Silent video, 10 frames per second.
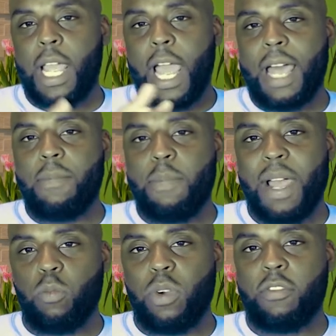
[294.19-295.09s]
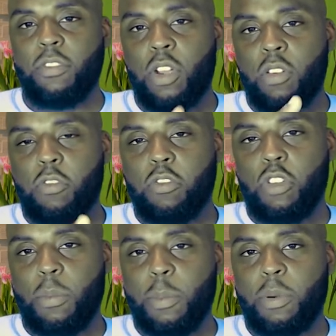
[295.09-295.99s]
and bandwidth
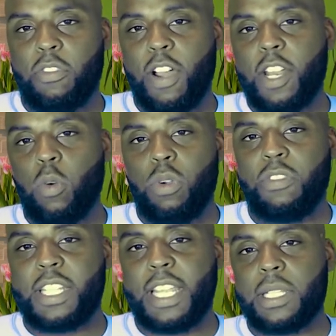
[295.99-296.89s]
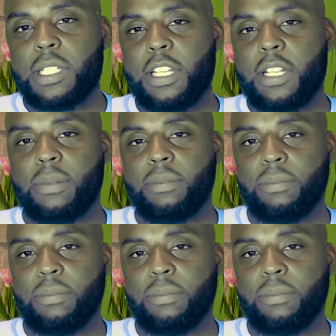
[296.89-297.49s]
from a provider with a data center.